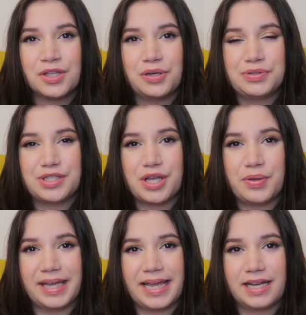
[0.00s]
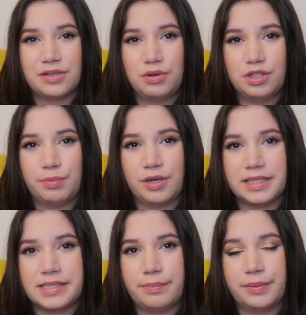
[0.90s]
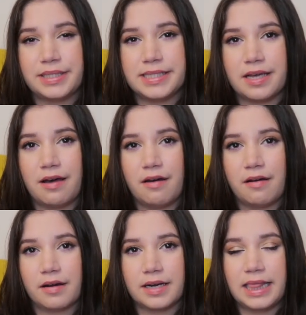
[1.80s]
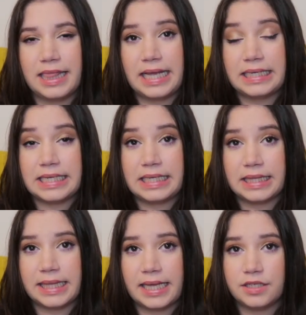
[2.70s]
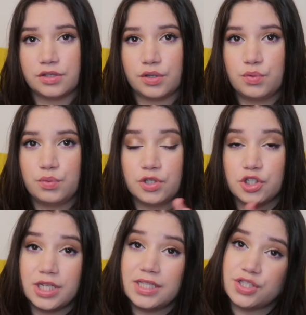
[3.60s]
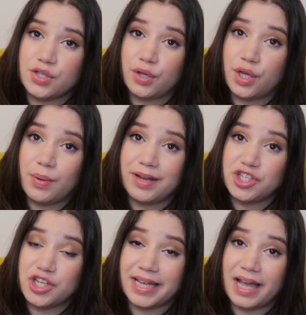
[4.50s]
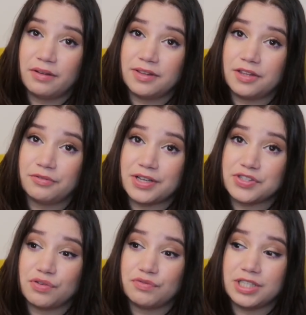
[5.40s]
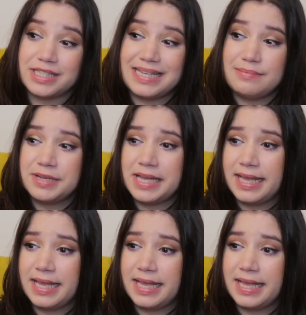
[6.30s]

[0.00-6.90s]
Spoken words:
Also, again, all the participants are linked in that Google sheet, so go and check out the rest of the team.